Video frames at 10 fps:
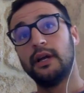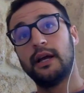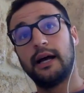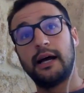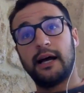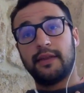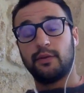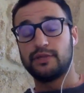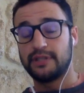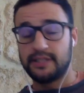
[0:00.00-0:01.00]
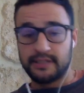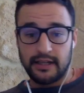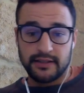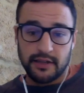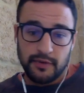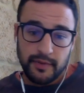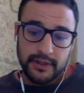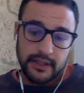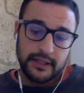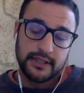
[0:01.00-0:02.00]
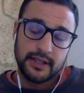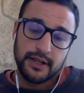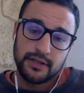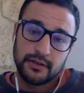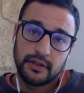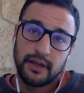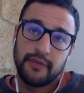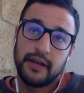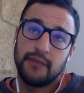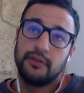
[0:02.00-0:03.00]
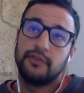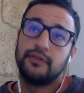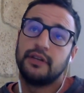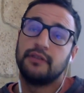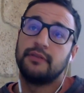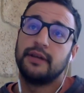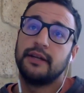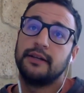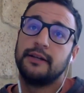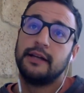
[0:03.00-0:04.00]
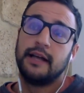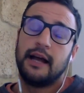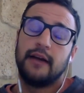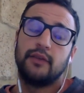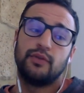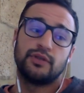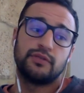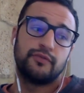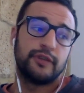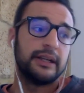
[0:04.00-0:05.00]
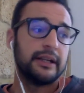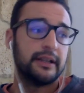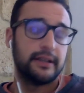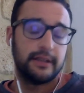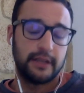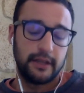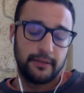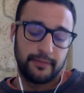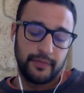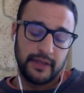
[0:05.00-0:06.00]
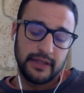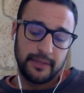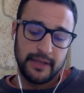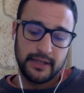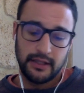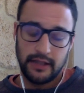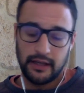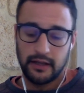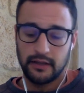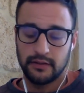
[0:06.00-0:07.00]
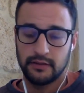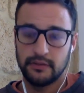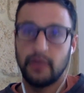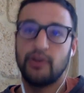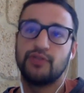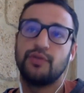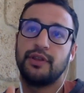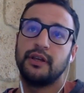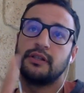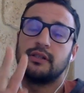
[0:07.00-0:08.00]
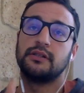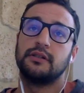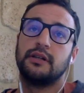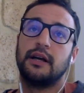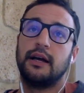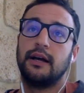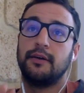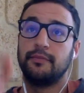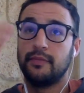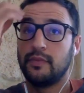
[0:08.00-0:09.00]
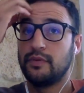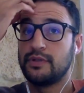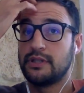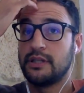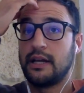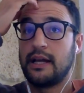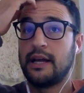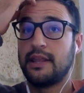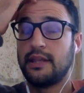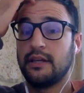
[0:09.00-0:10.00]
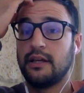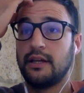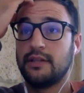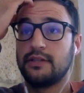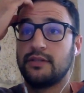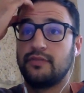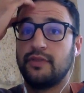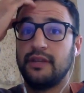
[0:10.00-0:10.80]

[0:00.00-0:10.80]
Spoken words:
There was a digital thermometer station available for everybody, and it was really clear in the meeting. Like there were two things which I think it's really